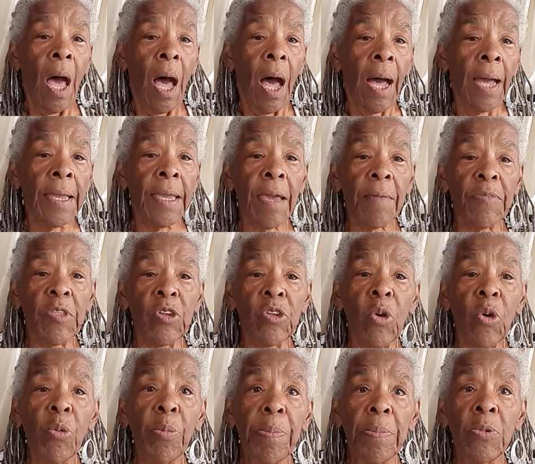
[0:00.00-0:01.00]
I kept
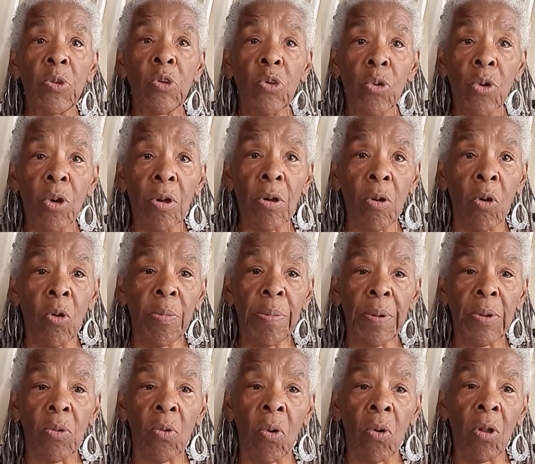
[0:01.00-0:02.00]
the door
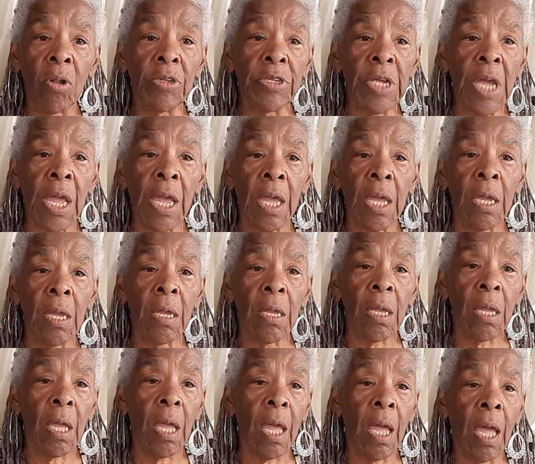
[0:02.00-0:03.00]
open all day,
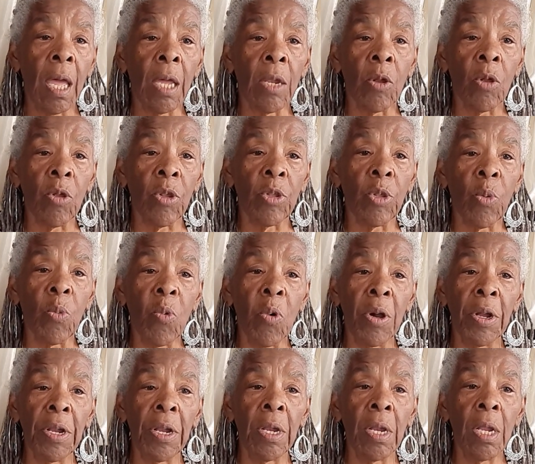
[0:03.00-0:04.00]
and on the
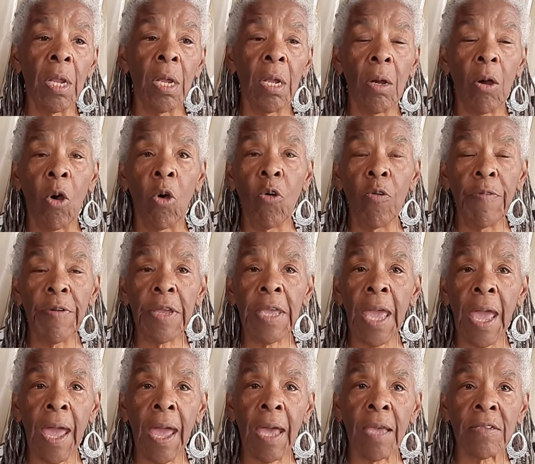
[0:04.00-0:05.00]
one
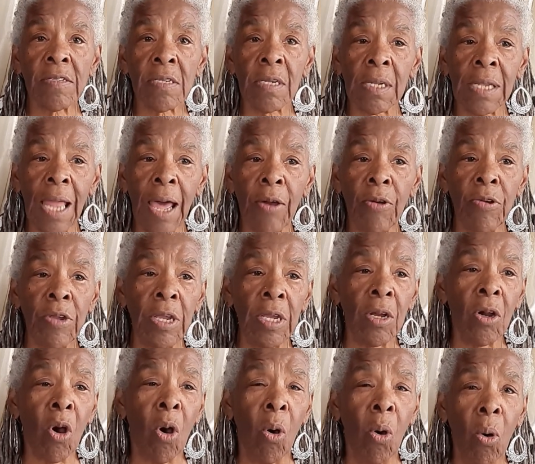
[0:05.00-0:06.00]
overcast, cloudy,
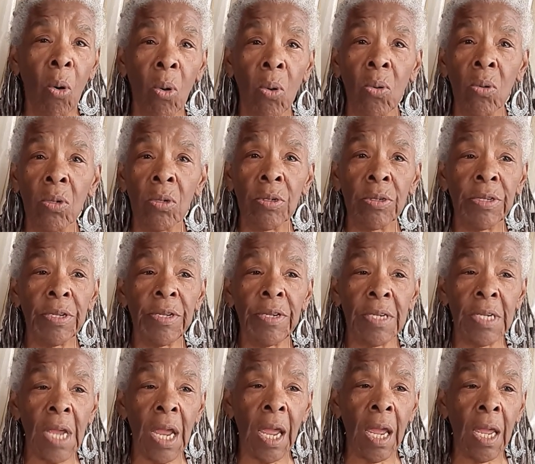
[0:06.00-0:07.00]
cold
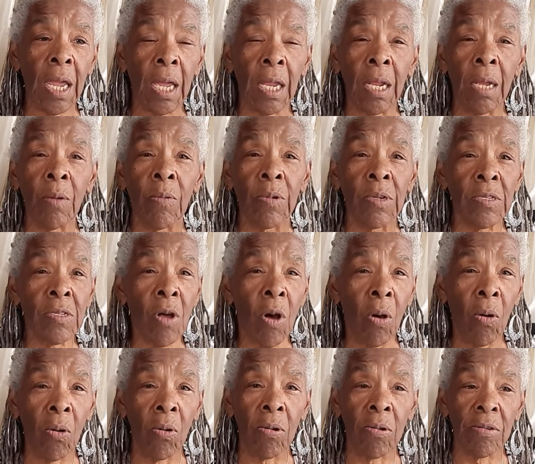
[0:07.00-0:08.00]
day, and it was
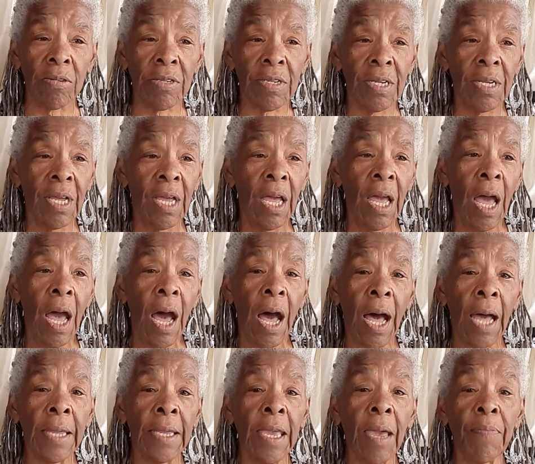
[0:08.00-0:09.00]
cold,
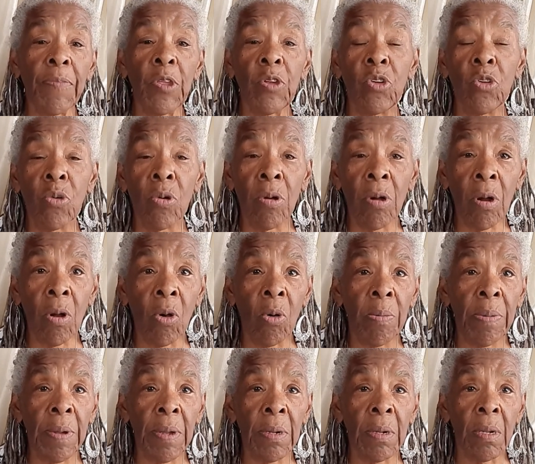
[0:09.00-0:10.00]
I kept the door
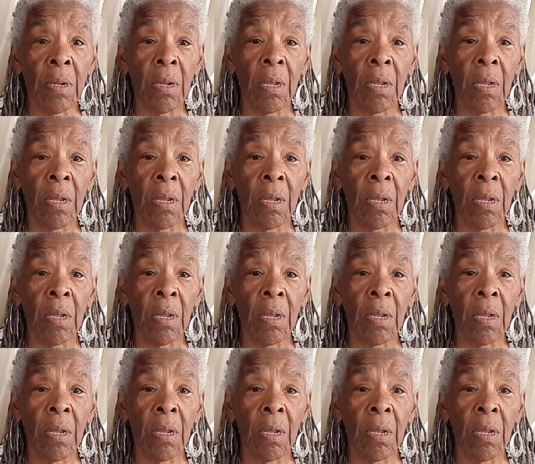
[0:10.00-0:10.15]
open,